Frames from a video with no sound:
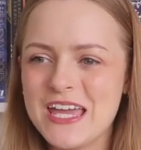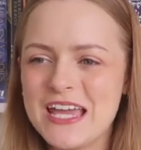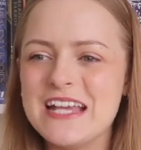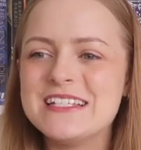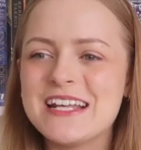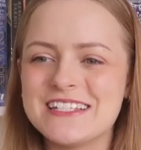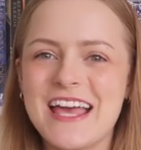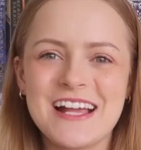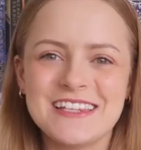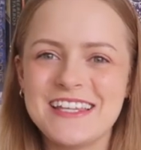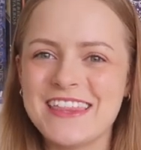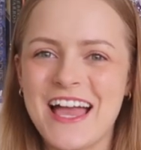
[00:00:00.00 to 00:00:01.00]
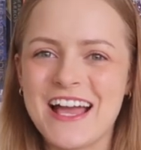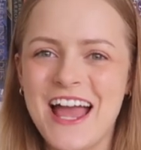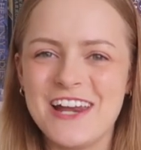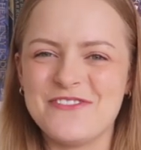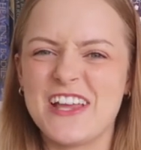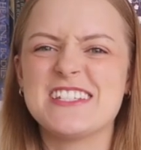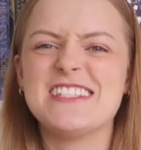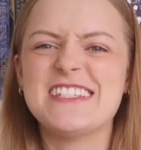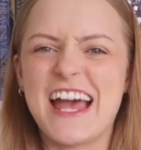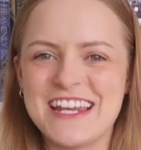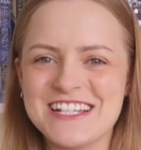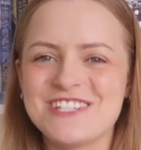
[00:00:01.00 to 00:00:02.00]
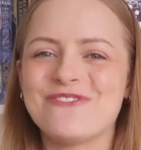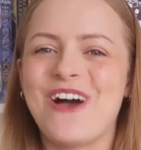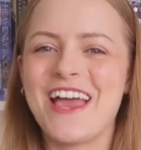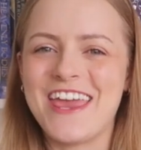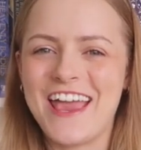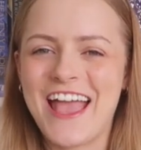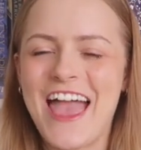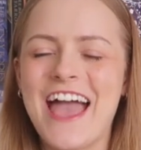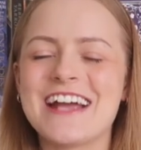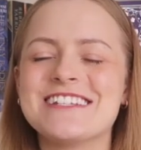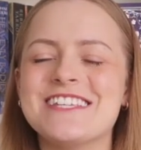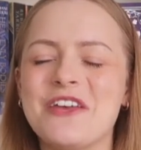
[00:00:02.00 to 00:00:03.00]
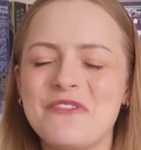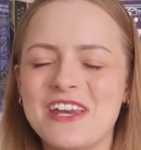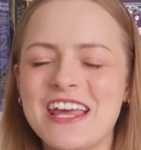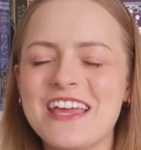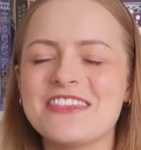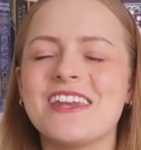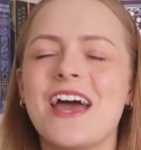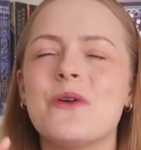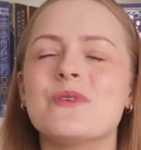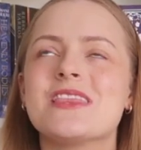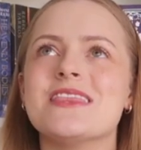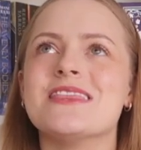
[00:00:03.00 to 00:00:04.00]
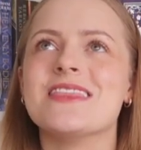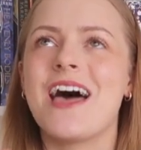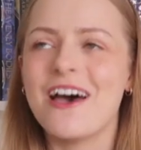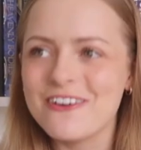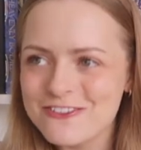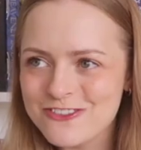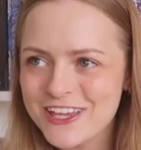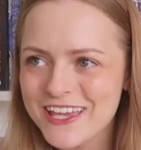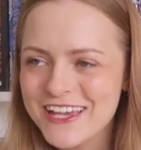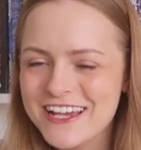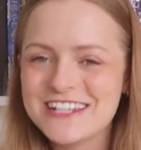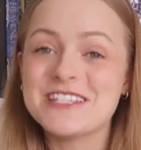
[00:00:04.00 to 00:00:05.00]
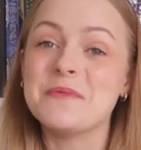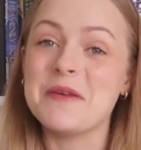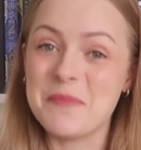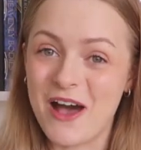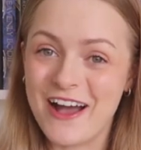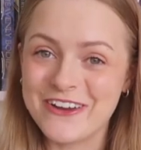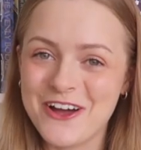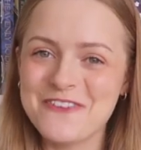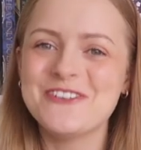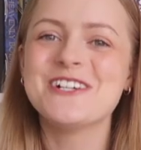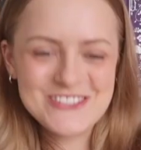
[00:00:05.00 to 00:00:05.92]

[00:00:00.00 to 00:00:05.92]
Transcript: is exactly that kind of like satisfying activity that I would love to be part of.